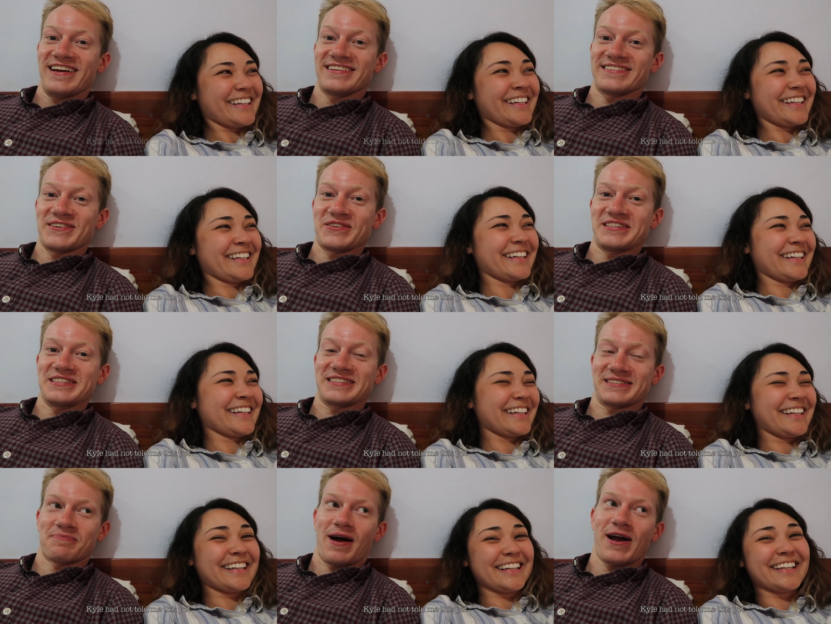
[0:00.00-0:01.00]
Speaker 1: And so she
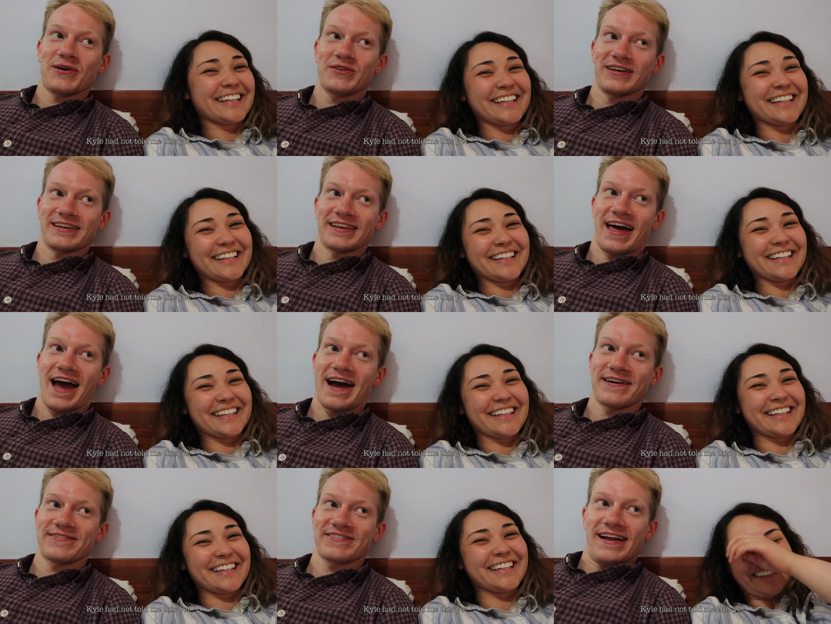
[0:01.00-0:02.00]
smiled and
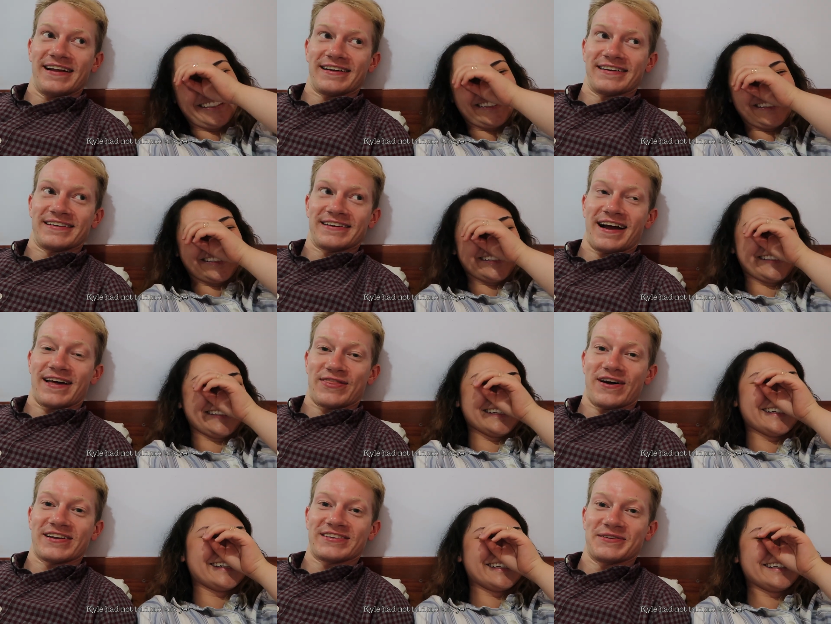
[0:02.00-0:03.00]
laughed, and I
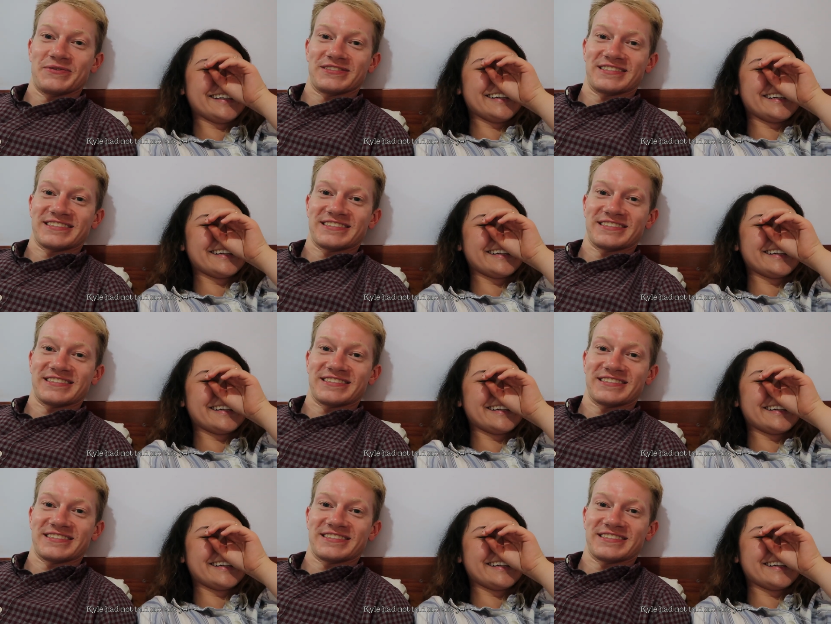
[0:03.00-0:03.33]
thought she was